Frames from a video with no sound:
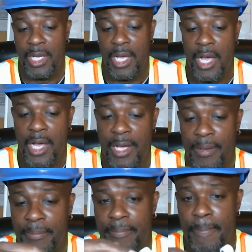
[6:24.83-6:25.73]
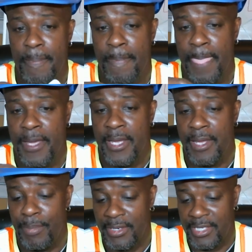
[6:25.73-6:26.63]

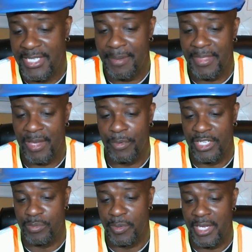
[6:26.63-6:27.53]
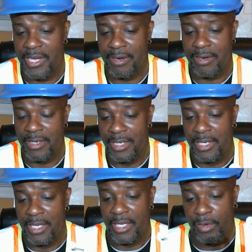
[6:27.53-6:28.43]
But the same thing with this one here.
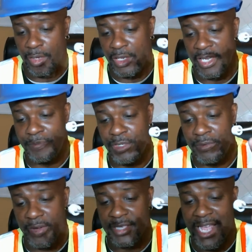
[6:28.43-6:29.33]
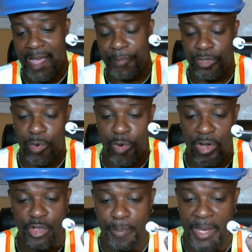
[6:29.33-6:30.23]
When you get up to the very top of the door,
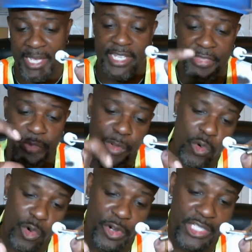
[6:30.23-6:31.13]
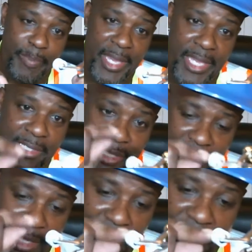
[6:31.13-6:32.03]
you pass that 3/4 inch space.
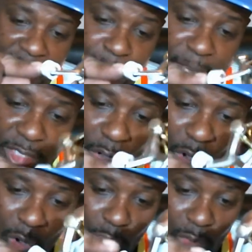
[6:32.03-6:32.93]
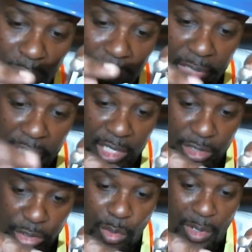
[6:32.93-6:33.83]
This makes a hole in
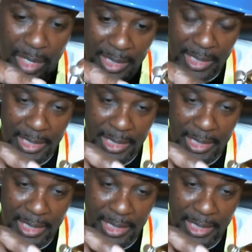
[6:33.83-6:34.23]
the door.